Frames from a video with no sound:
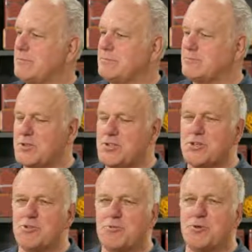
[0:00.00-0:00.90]

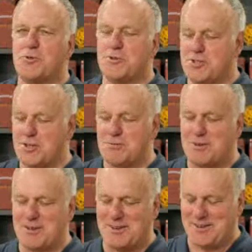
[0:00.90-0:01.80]
ginger root and
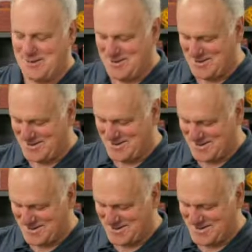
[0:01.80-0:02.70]
cinnamon,
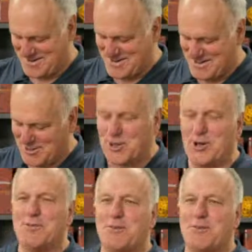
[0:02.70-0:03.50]
cloves.